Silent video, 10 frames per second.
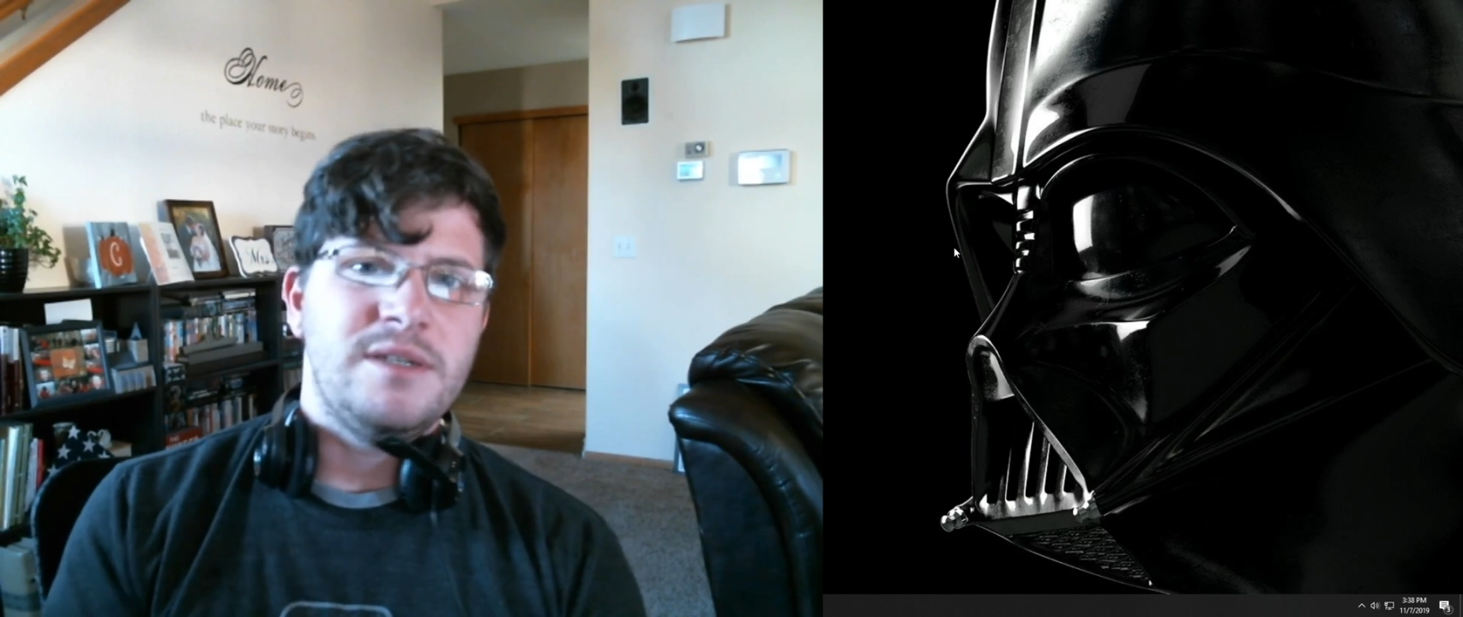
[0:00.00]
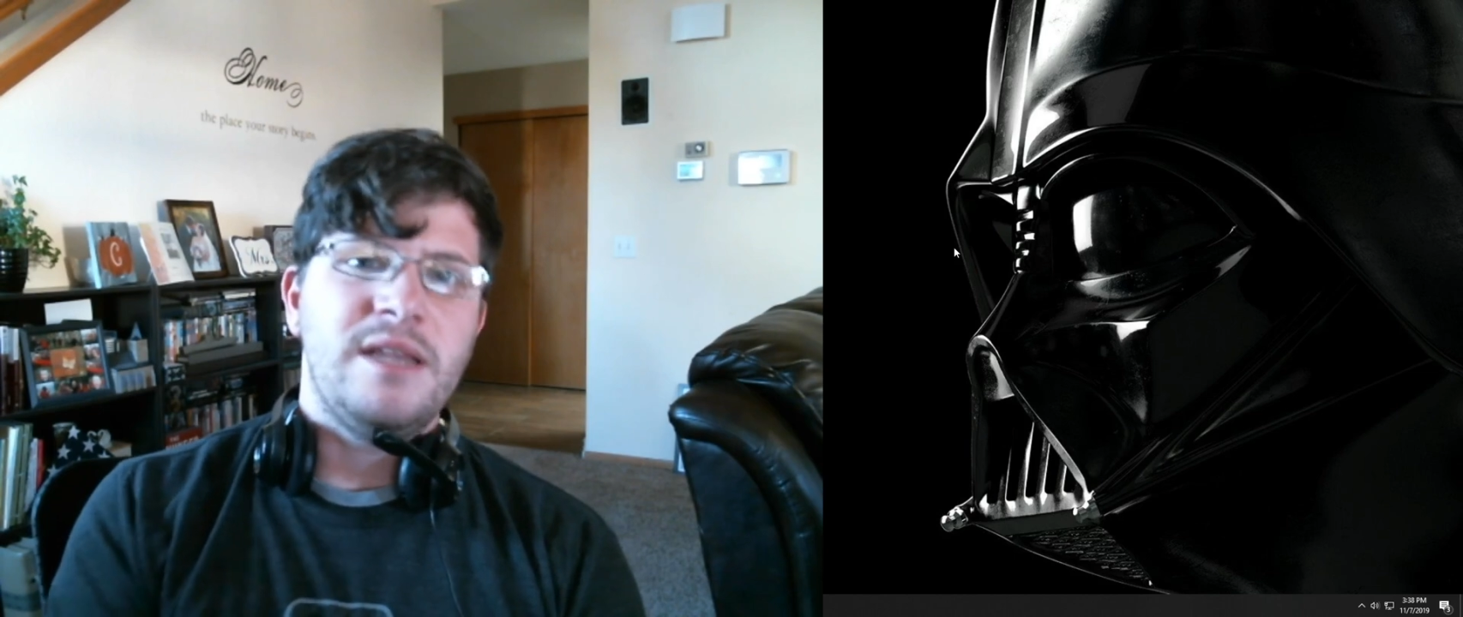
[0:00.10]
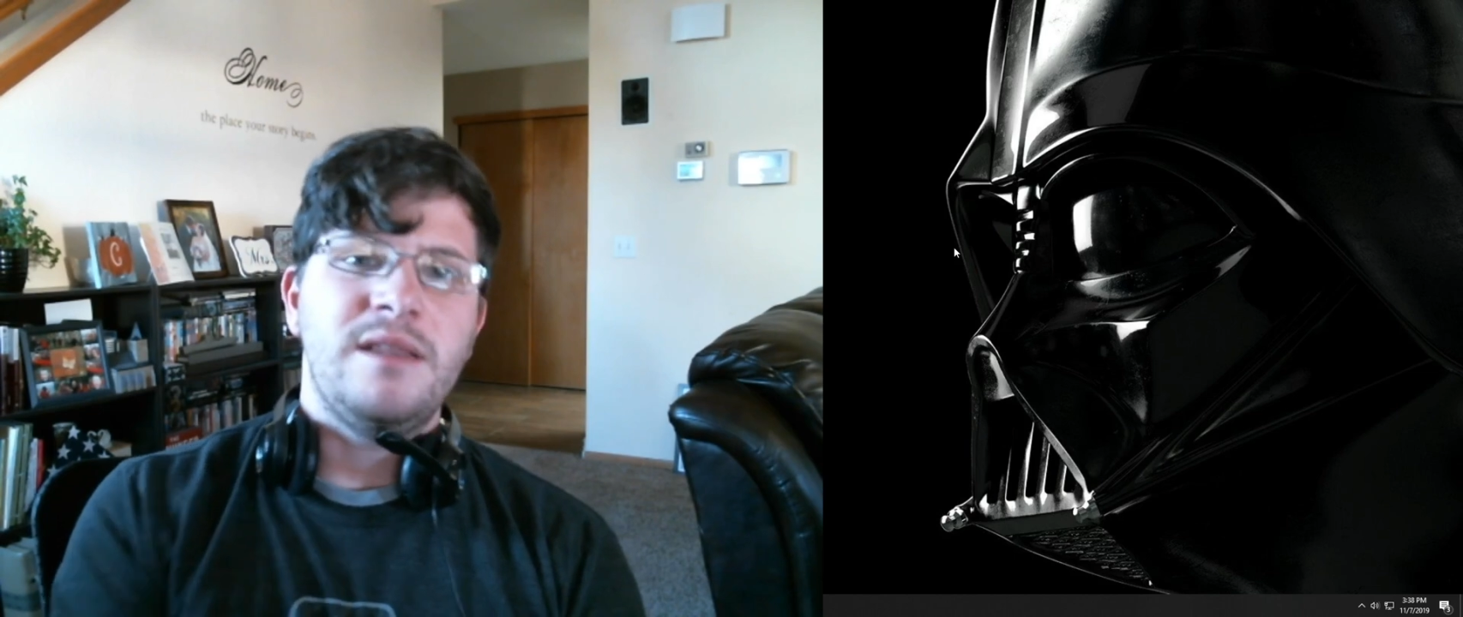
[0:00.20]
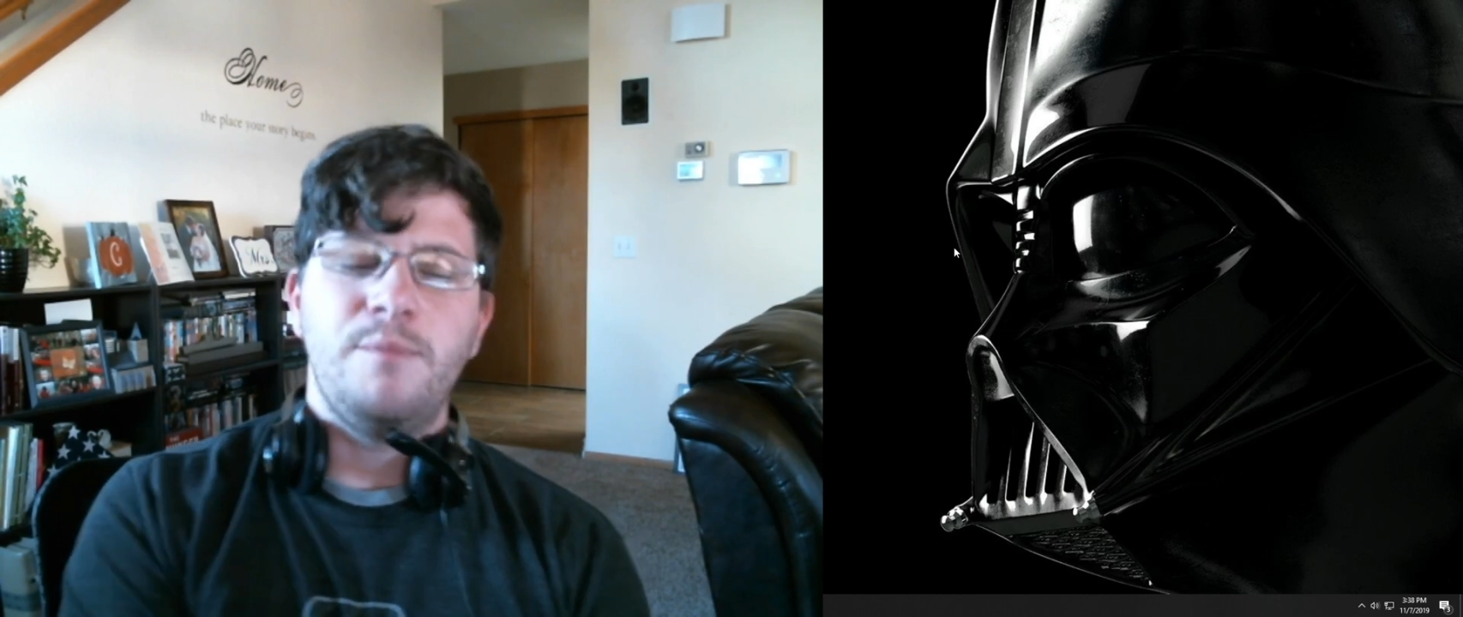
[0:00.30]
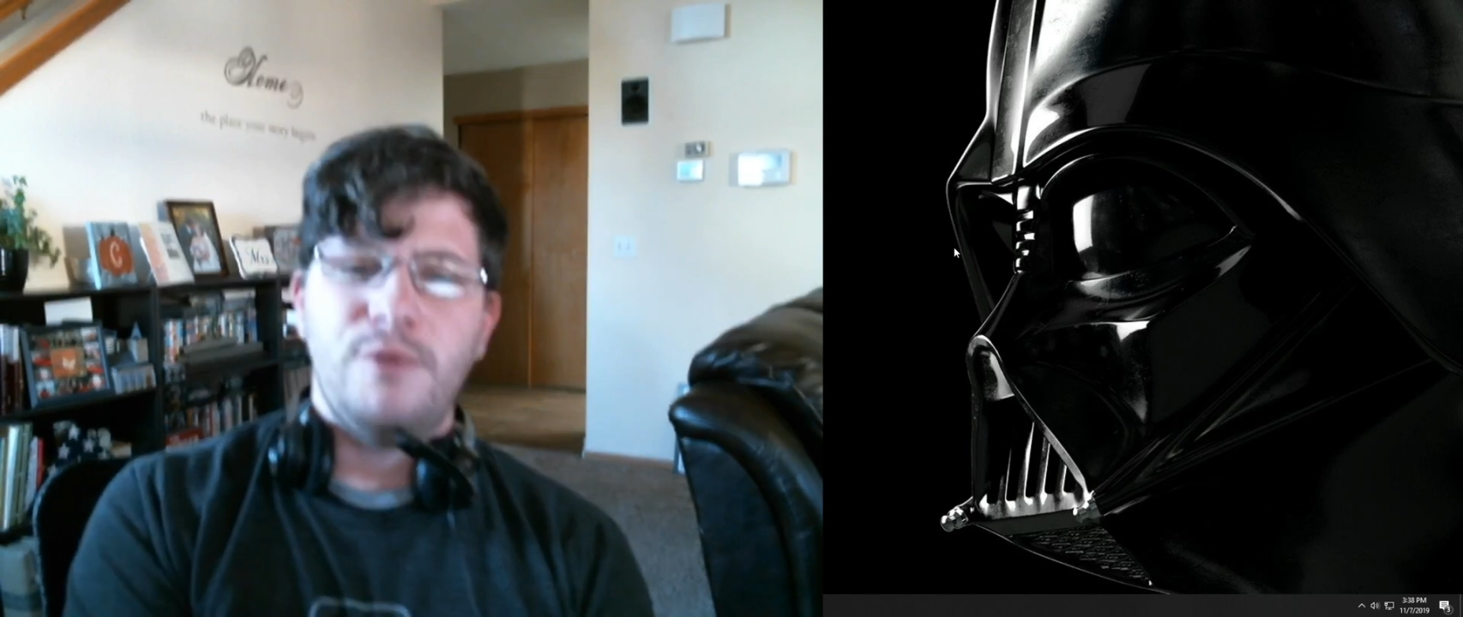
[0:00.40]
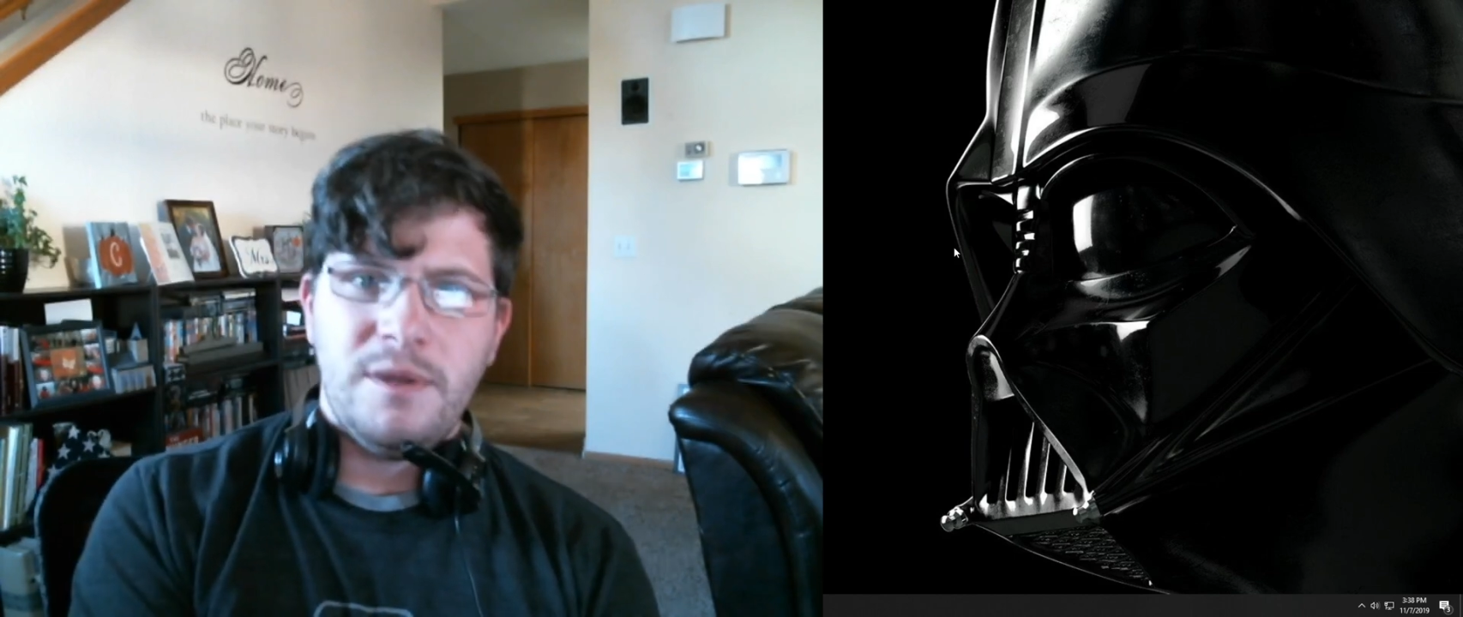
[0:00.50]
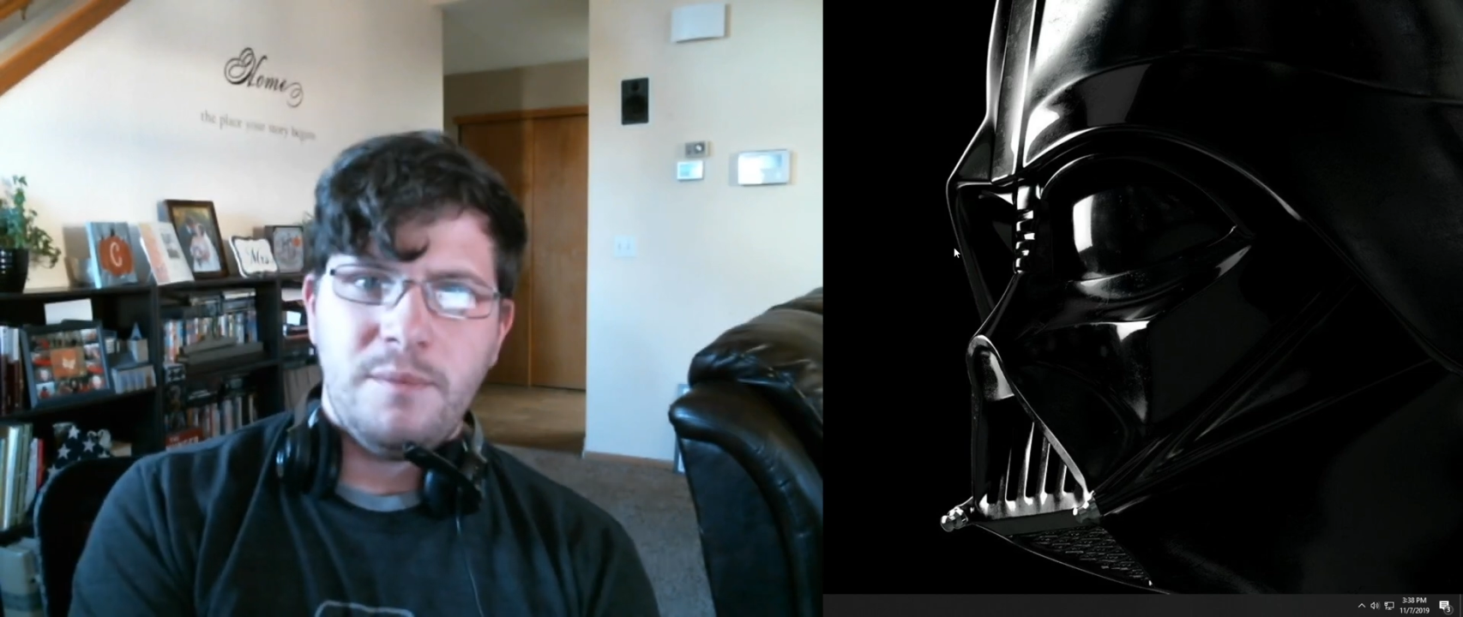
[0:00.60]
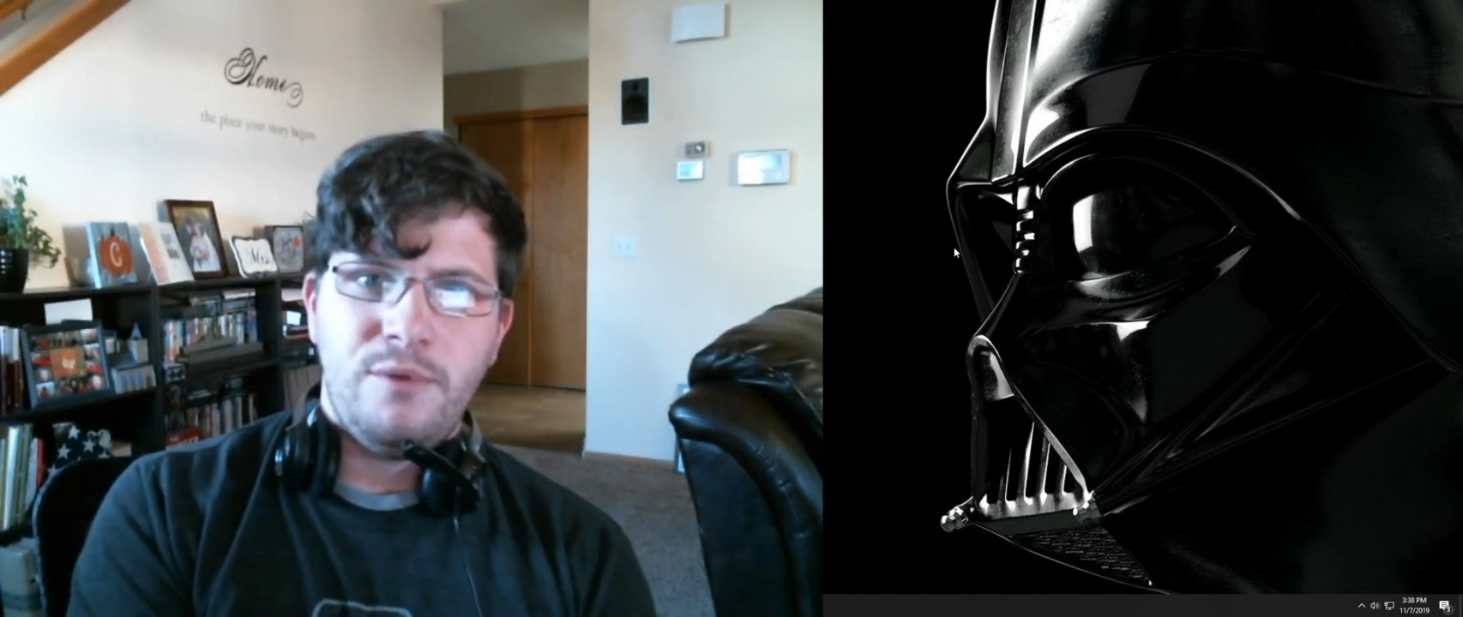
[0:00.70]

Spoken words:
get the bullet